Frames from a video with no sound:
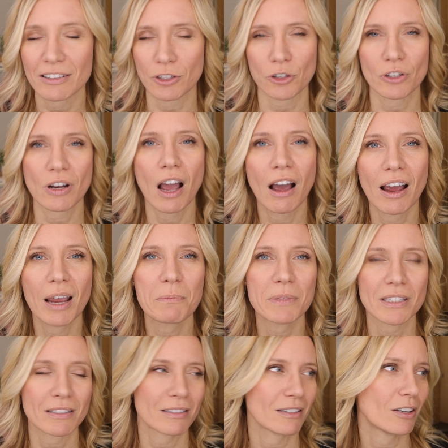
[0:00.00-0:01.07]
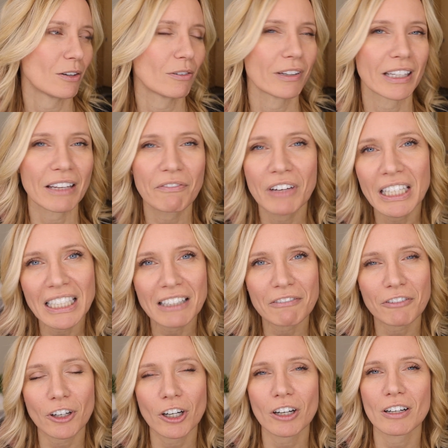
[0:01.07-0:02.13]
it's her time, it's, you know, inconvenient
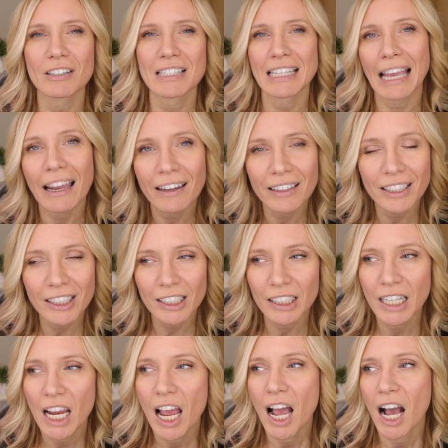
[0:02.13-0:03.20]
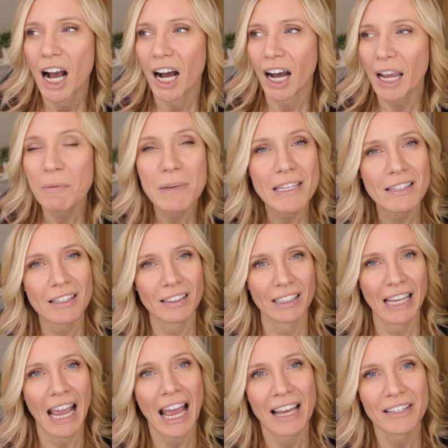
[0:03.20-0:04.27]
for her to get here, I basically
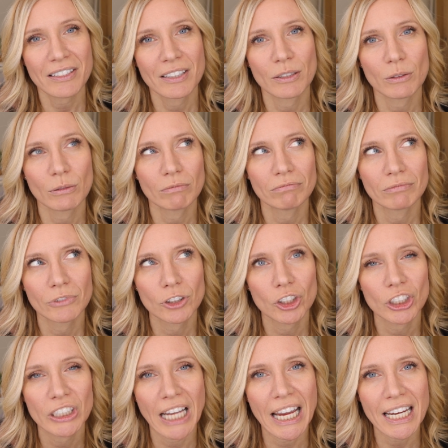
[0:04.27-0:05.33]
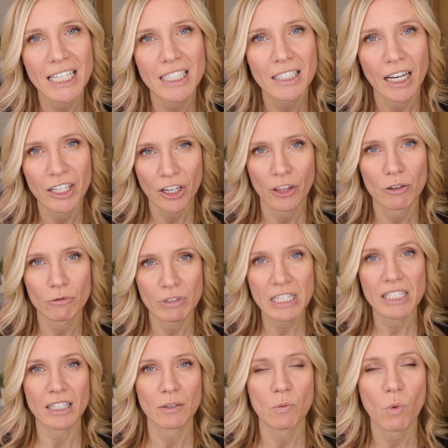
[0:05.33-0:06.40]
had to create another
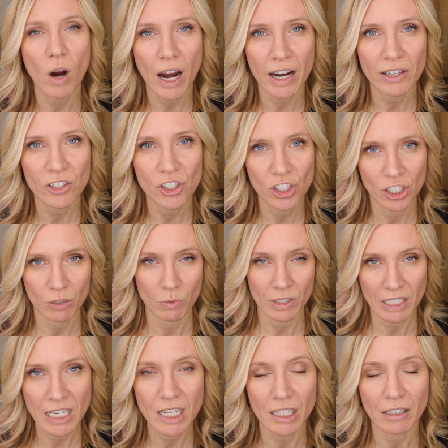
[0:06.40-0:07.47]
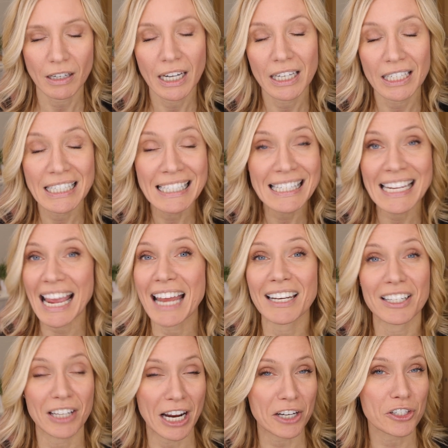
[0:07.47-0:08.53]
reason why she was here. And in the end,
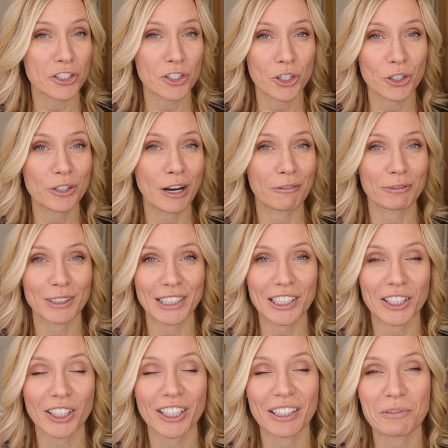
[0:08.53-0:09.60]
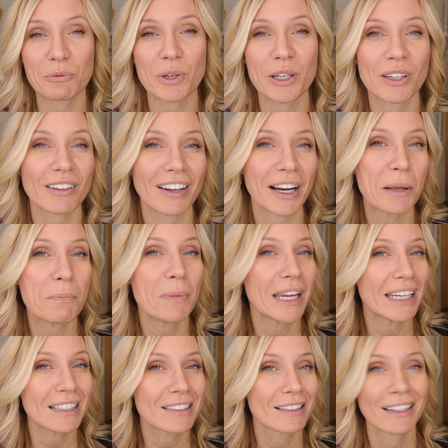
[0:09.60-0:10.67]
it actually turned out really good, and we kind of
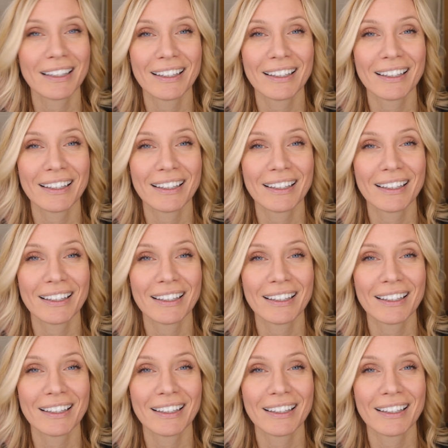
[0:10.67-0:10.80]
made